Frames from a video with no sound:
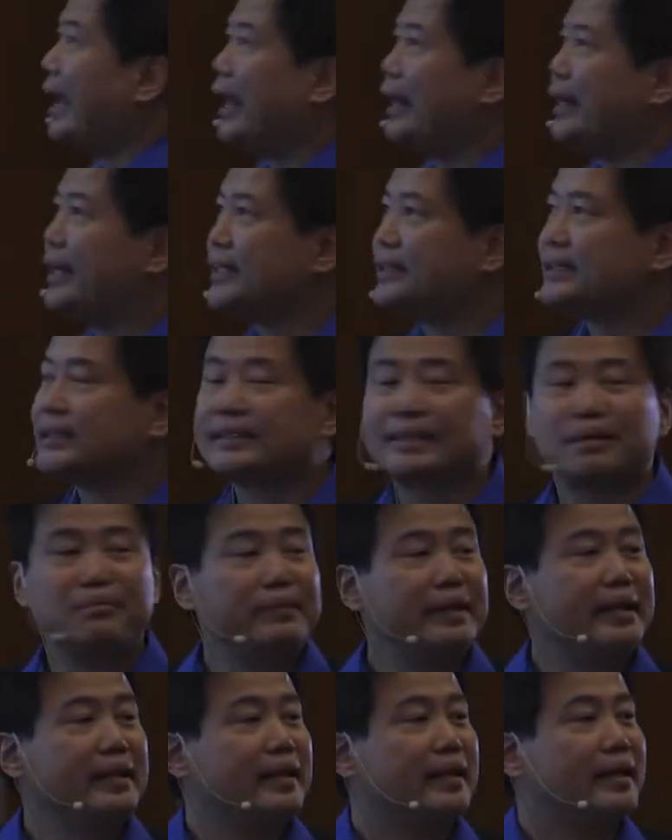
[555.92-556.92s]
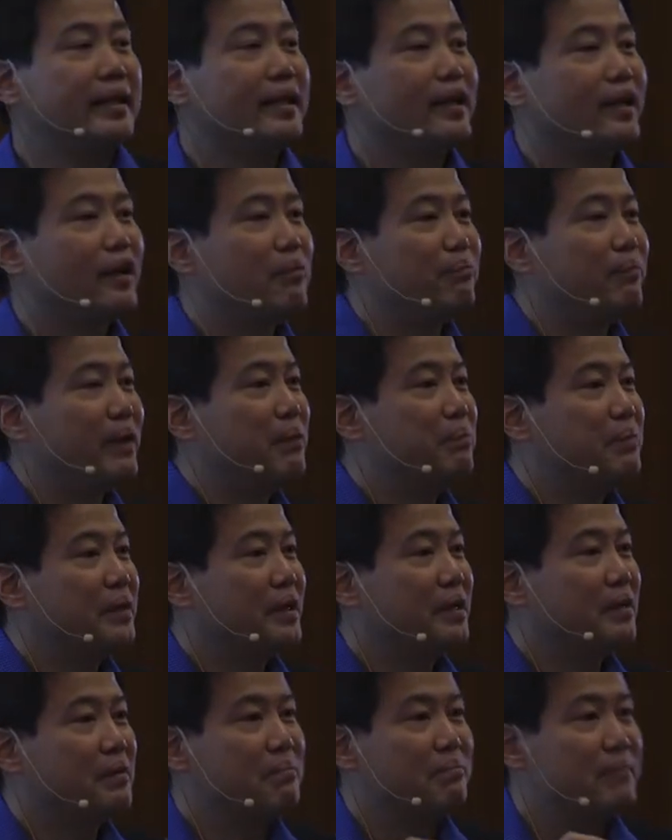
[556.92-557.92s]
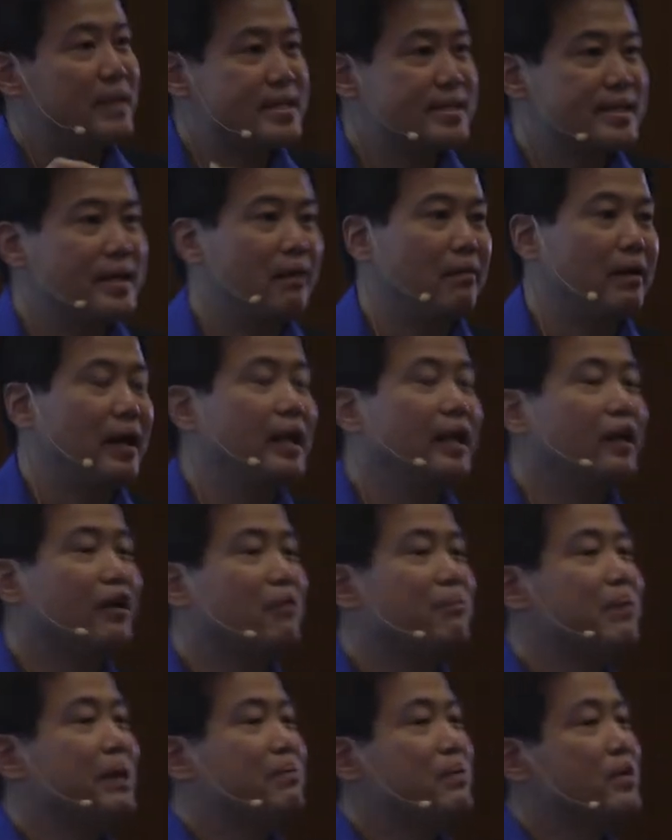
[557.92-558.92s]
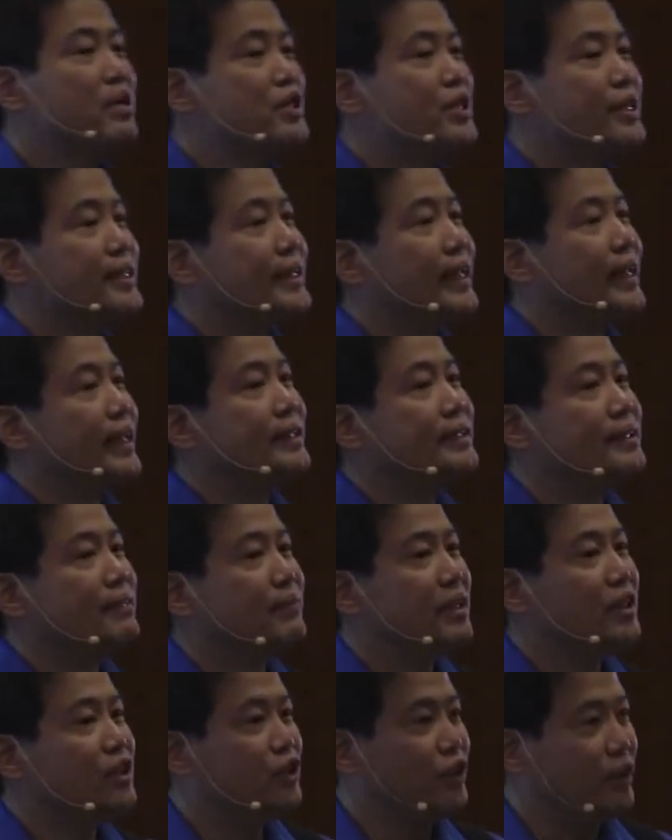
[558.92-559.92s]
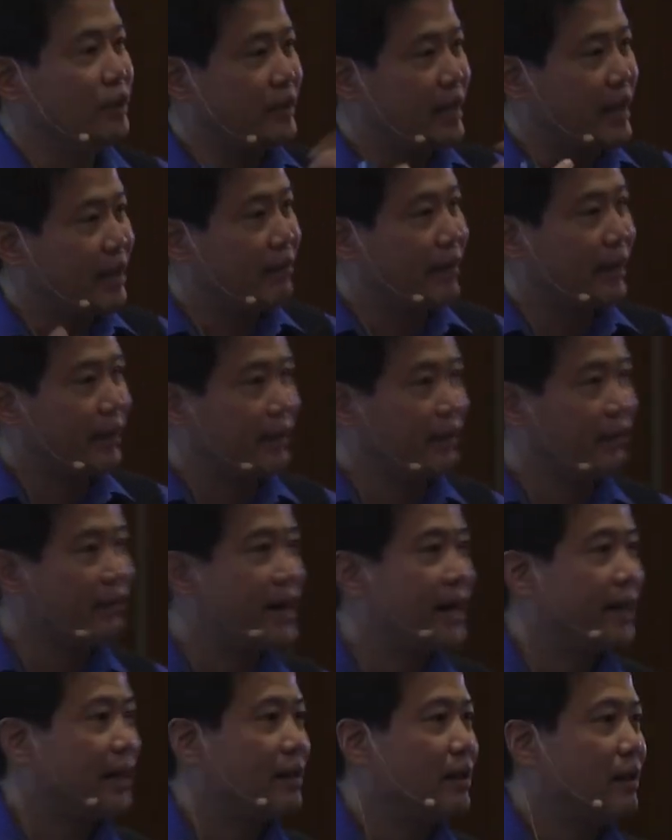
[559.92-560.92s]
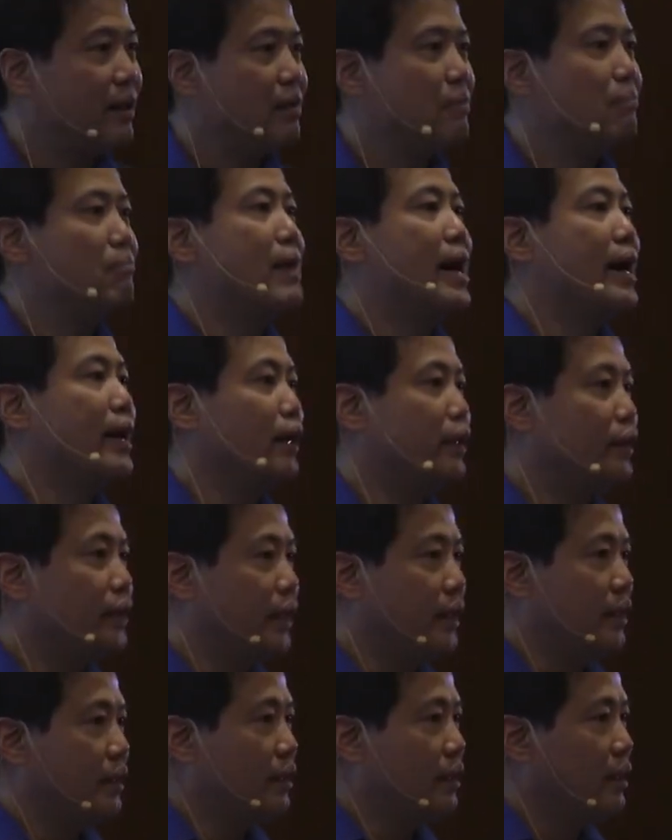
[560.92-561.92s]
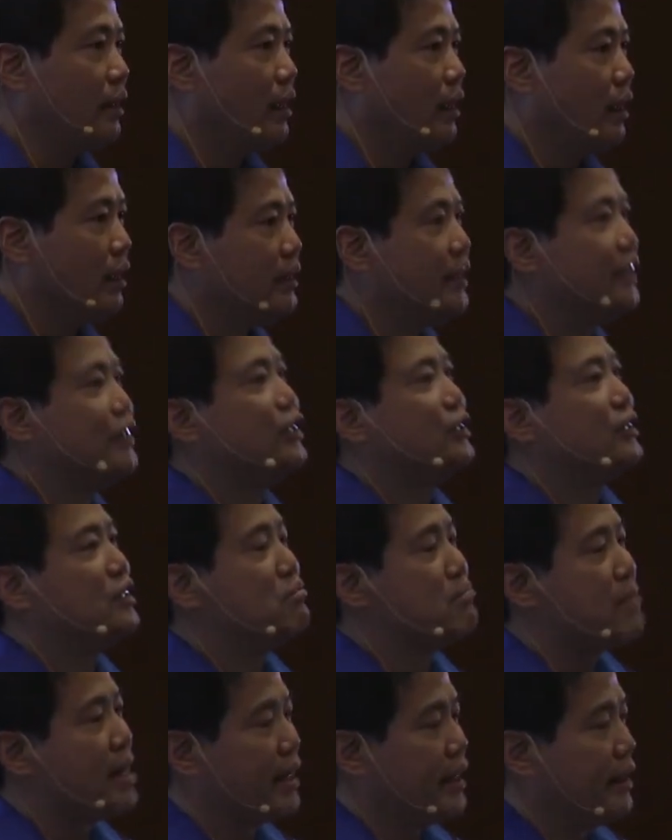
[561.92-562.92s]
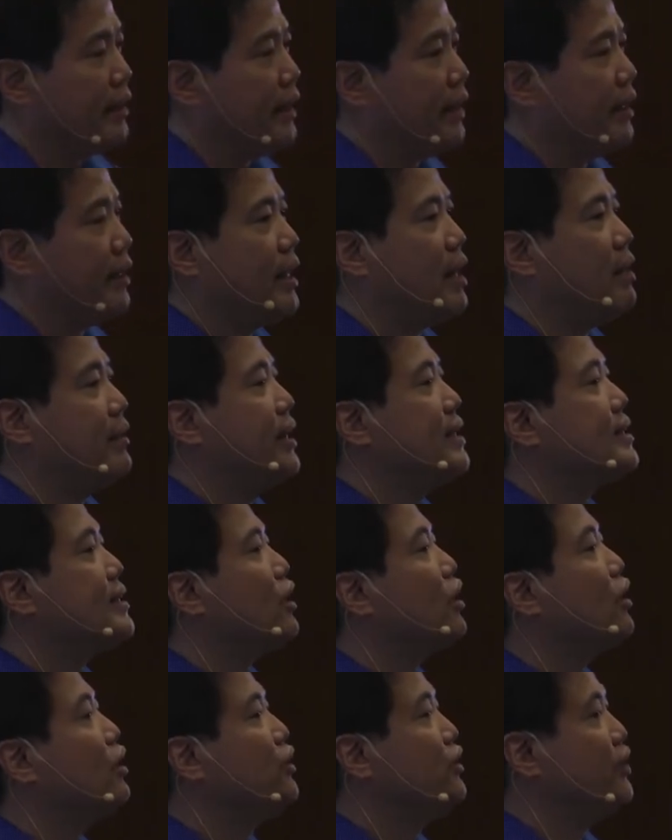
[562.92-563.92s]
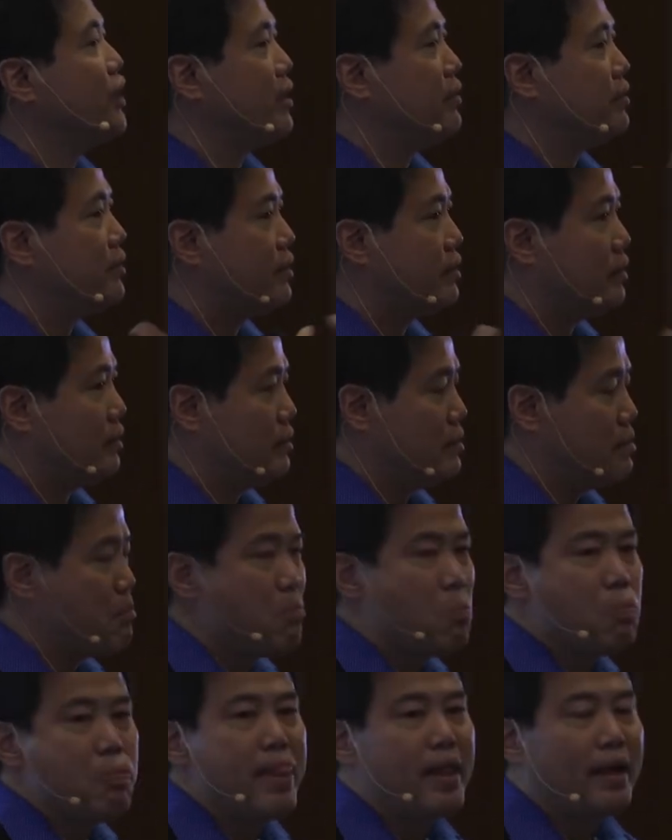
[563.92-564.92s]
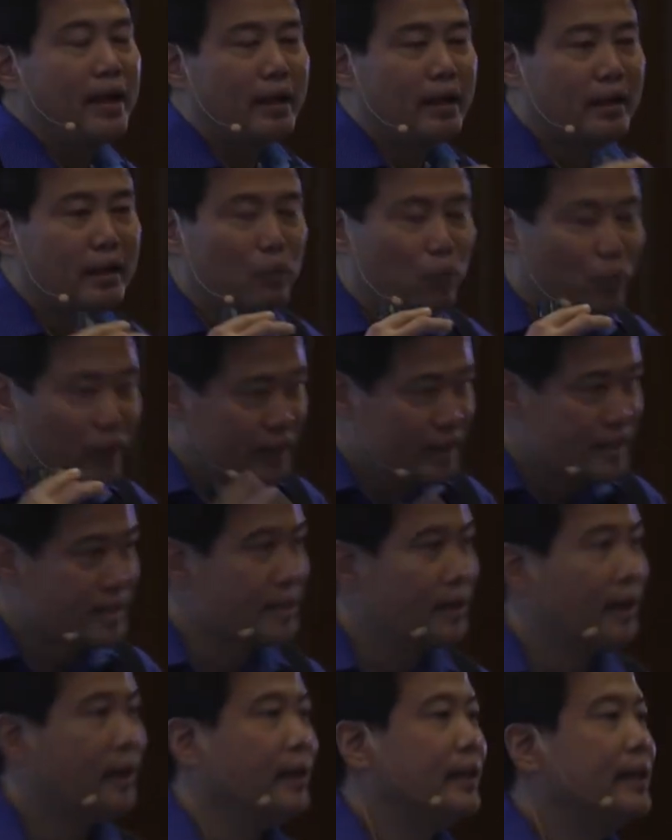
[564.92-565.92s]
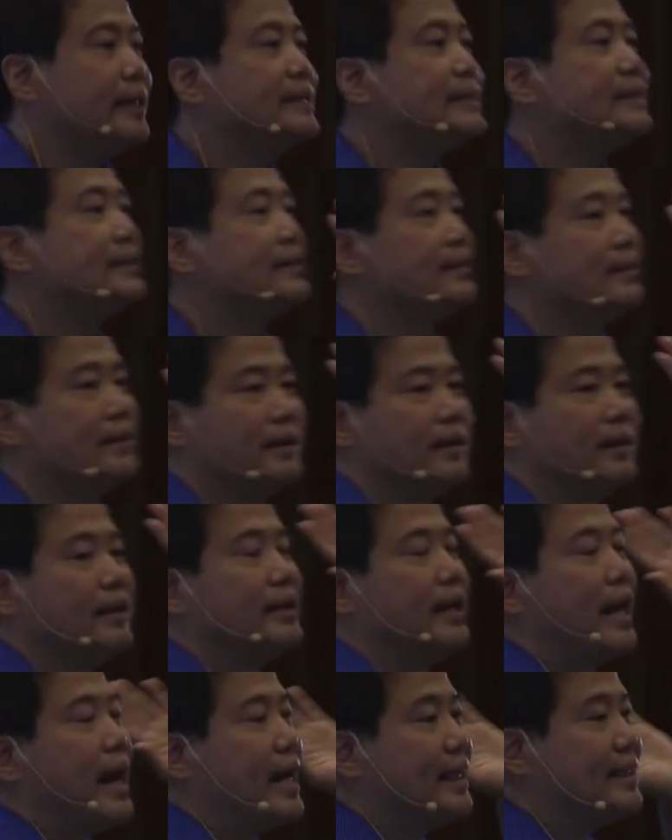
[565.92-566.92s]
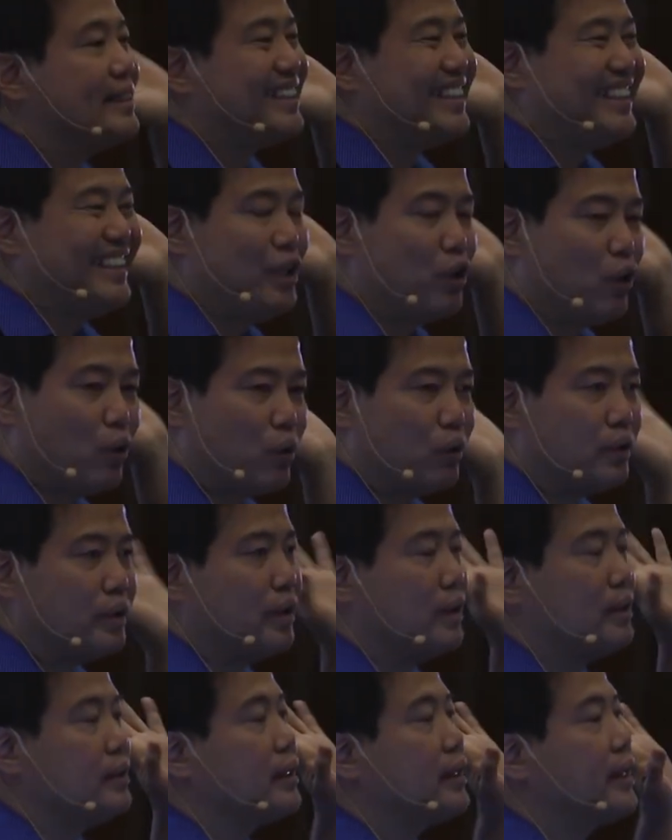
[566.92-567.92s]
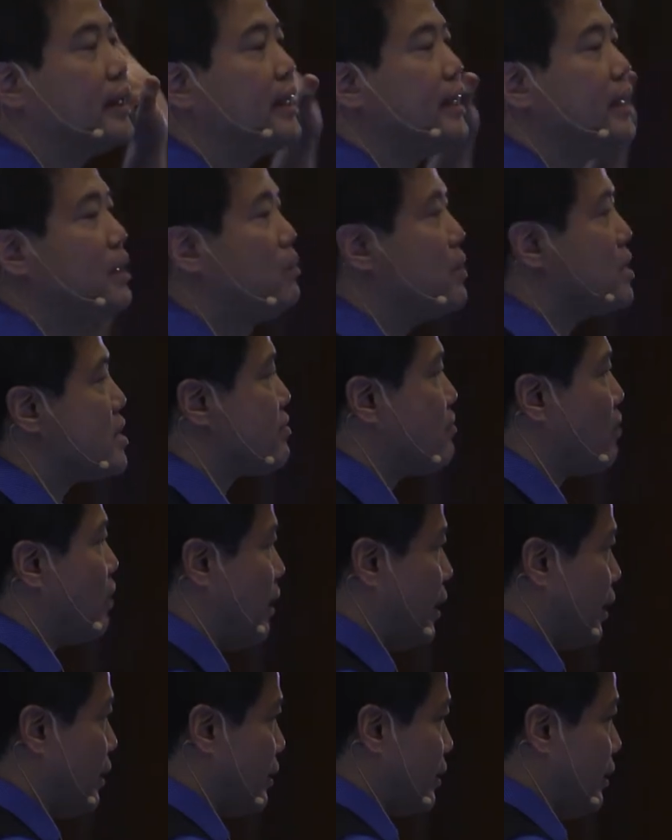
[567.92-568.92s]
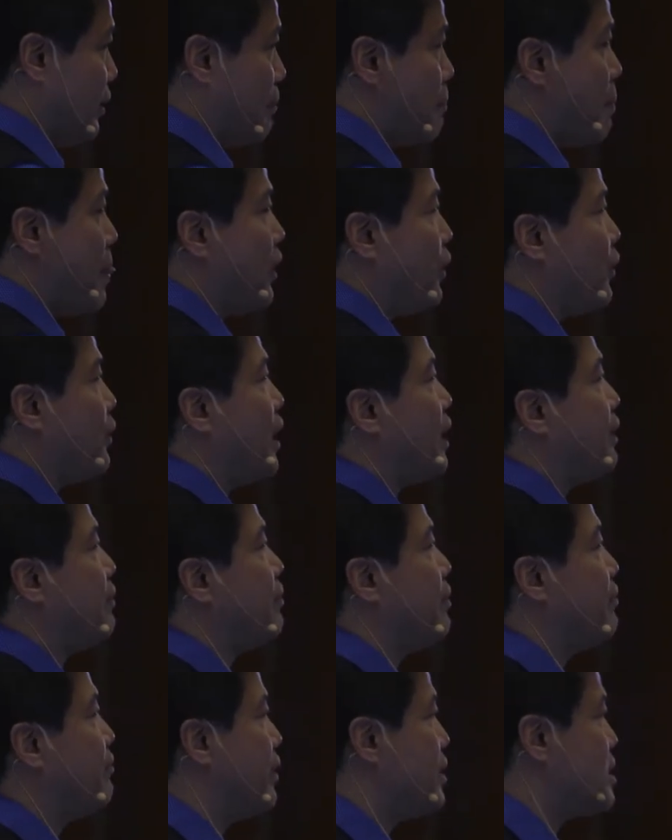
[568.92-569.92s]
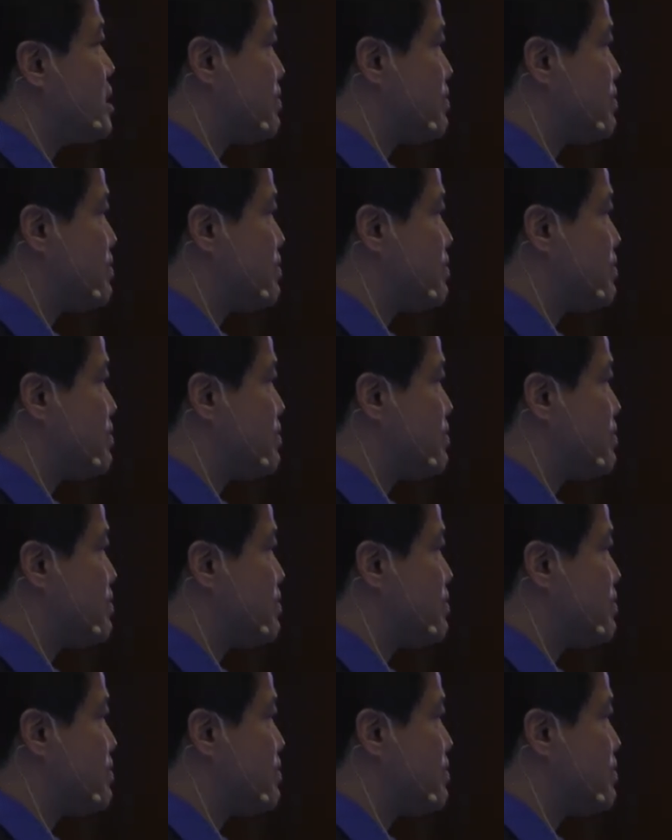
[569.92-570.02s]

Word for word: This is something that a lot of people miss out. A lot of people are just keen something generic, all right? Marketing, digital marketing. Now, these are all general words. This is the SEO, the keywords for LinkedIn. You have to be very